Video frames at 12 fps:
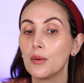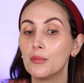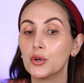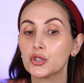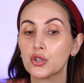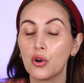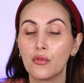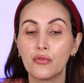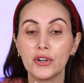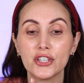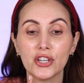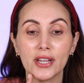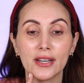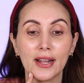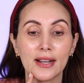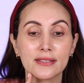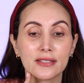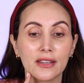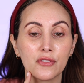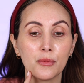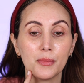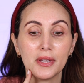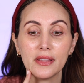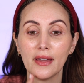much coverage it has given
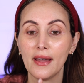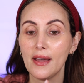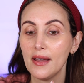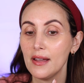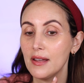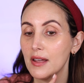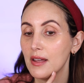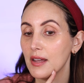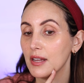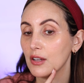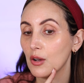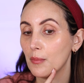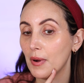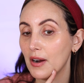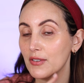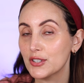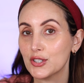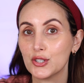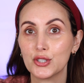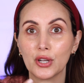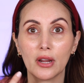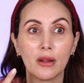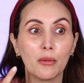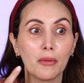me there in comparison
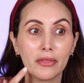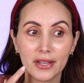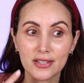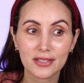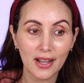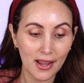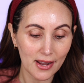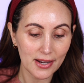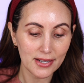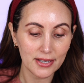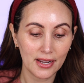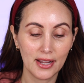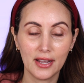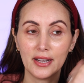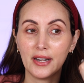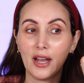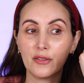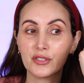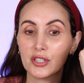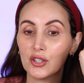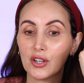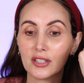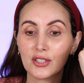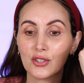to this side. Now I've still
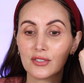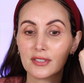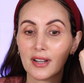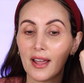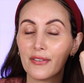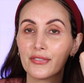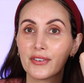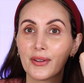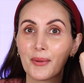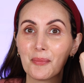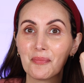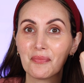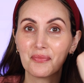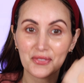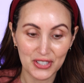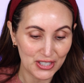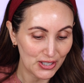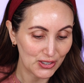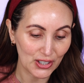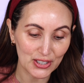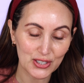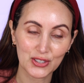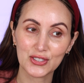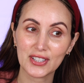got tons left. Still got
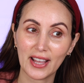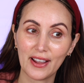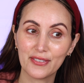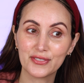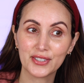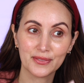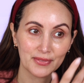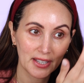tons left.